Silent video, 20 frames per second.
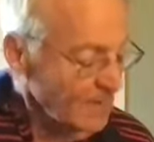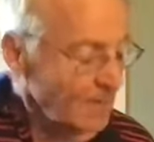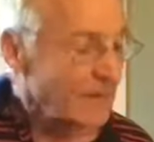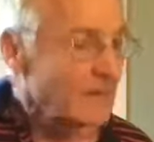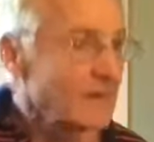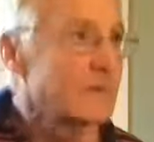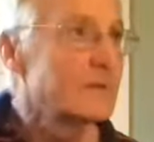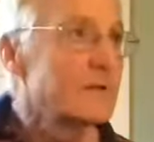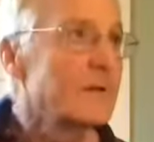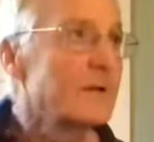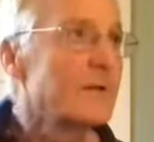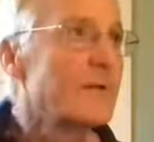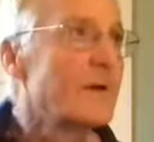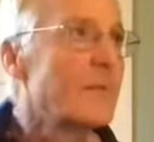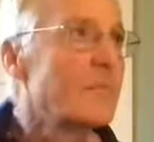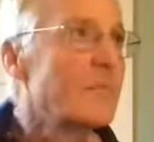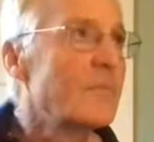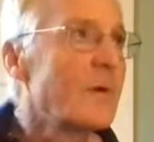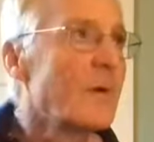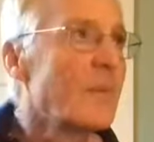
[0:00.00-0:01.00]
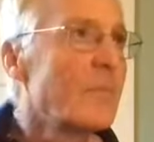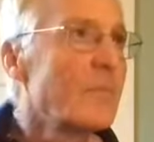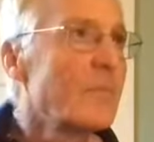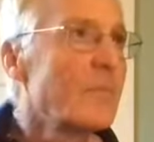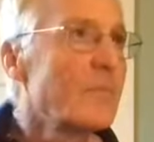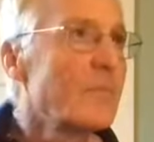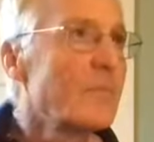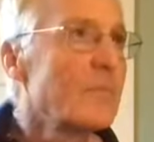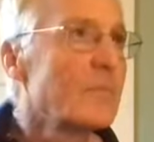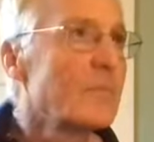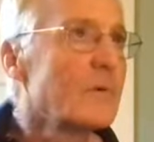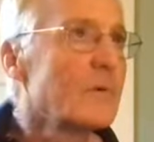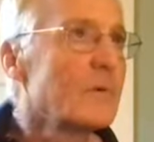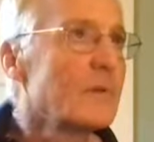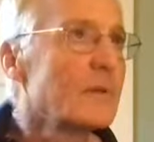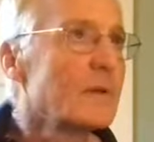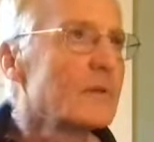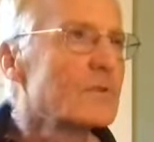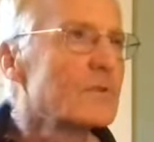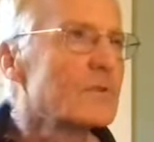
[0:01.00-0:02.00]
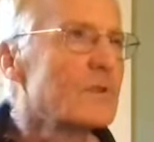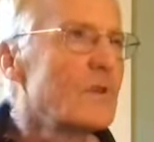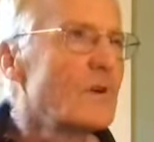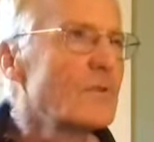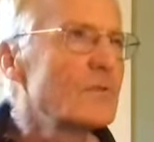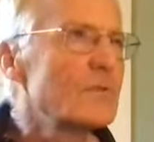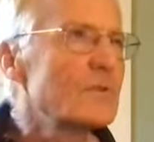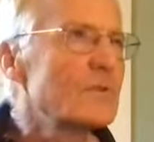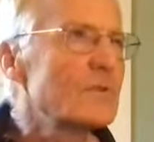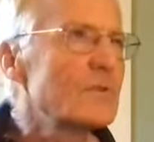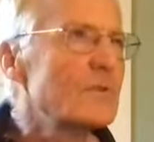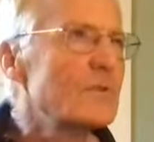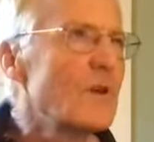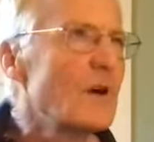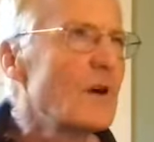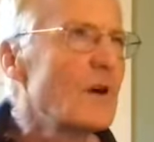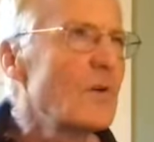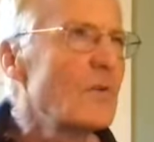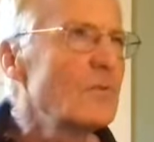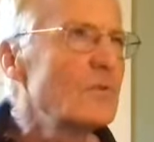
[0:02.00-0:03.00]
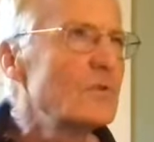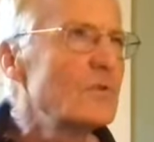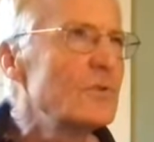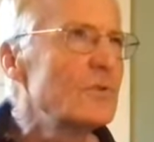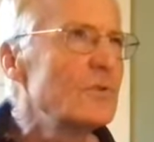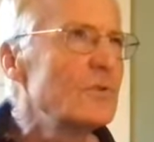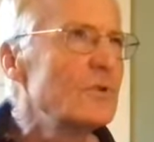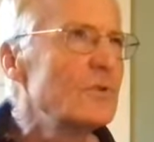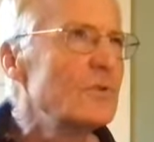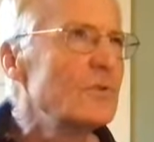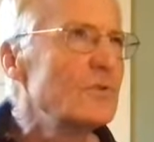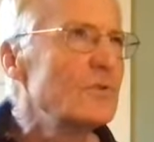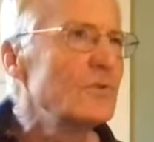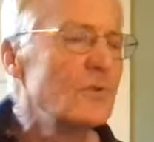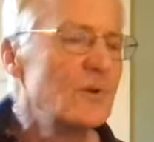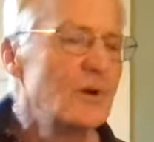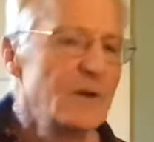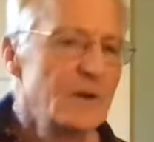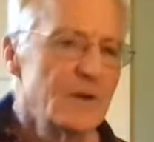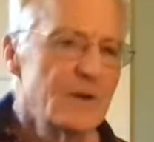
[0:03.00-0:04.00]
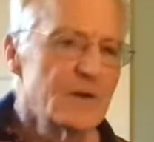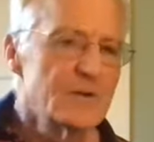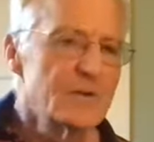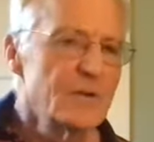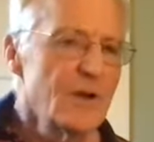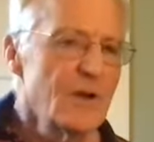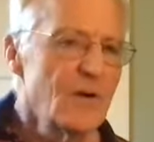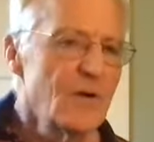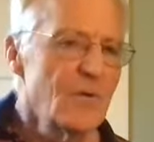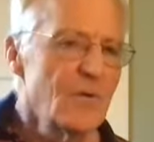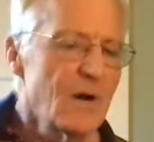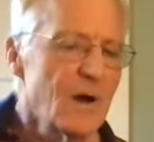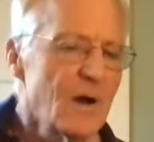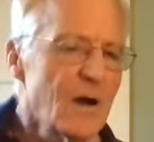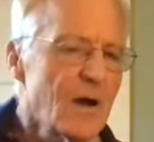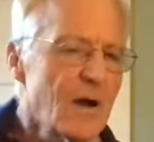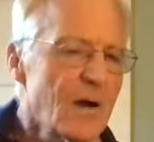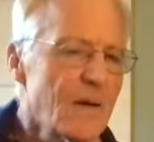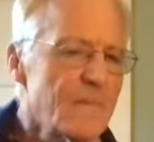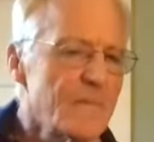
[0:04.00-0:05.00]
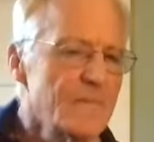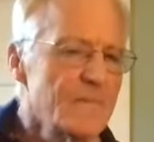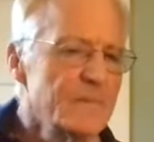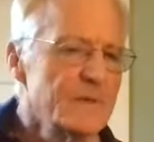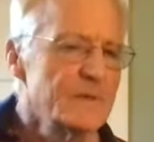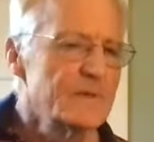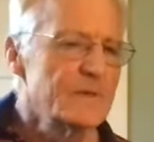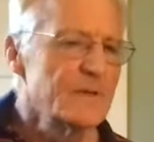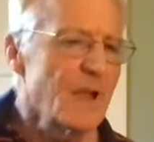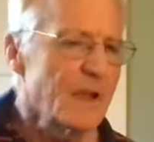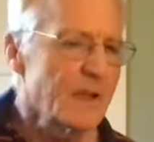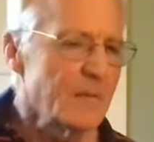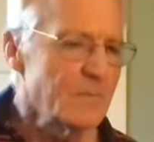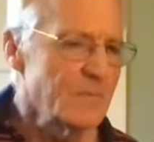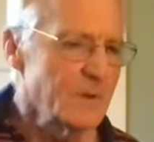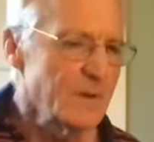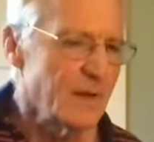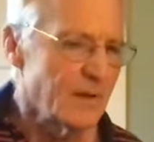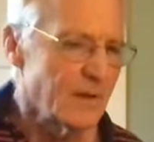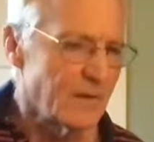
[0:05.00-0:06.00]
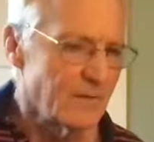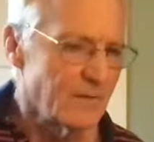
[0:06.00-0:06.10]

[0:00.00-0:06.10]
See the there's no two. There's no second beat.